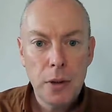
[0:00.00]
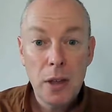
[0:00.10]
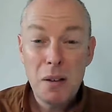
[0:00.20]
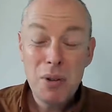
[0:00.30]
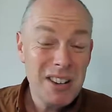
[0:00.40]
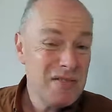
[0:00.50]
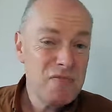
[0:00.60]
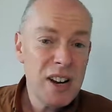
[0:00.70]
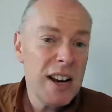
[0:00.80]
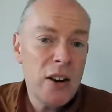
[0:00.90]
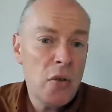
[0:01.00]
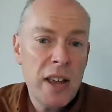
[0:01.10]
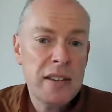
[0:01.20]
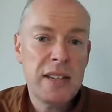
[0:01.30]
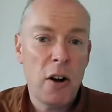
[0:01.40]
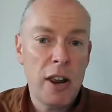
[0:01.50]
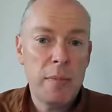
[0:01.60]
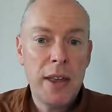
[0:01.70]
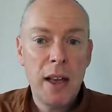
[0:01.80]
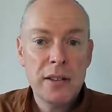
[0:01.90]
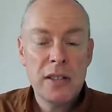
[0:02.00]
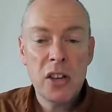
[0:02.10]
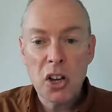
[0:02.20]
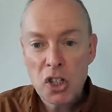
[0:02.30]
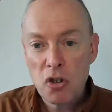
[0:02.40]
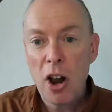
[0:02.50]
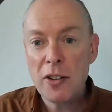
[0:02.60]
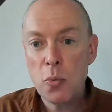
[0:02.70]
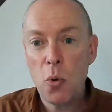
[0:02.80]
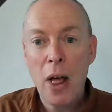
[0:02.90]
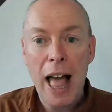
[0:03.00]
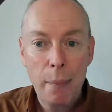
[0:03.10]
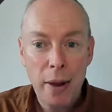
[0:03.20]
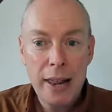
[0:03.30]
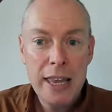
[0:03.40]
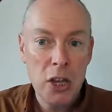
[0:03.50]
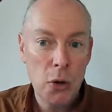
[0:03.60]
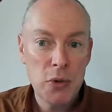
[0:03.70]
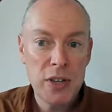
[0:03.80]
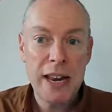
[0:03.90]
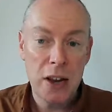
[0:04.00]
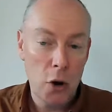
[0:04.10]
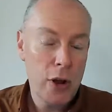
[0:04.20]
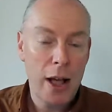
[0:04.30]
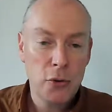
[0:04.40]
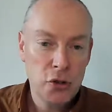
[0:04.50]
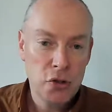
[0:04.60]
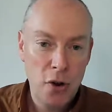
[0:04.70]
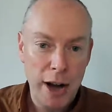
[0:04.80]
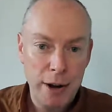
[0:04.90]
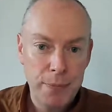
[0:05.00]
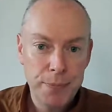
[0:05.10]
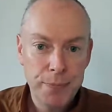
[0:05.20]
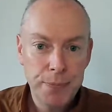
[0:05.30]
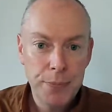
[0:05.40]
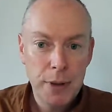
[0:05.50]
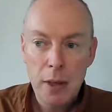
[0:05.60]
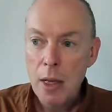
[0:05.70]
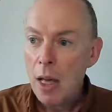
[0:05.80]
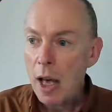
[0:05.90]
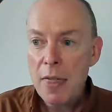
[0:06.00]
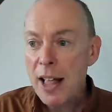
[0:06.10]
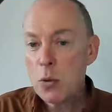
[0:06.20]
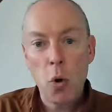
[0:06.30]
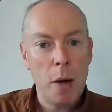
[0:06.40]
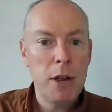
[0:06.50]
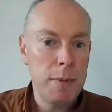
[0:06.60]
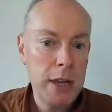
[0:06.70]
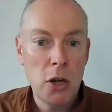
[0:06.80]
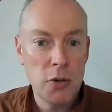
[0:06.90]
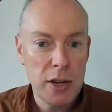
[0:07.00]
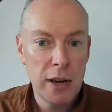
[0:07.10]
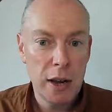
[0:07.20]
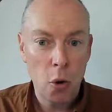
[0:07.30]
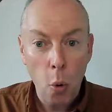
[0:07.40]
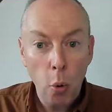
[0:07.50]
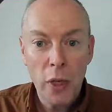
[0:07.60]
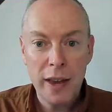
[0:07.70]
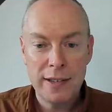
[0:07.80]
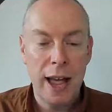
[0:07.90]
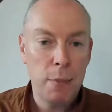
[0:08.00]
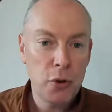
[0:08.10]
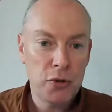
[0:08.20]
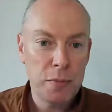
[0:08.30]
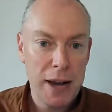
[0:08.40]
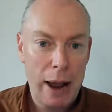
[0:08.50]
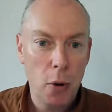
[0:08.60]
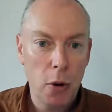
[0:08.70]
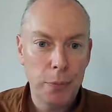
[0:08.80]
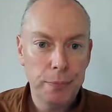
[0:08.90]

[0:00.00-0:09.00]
But it's really not necessary because the constructors will happily use a locale string. And that's what I'm going to be using in all the examples from now on.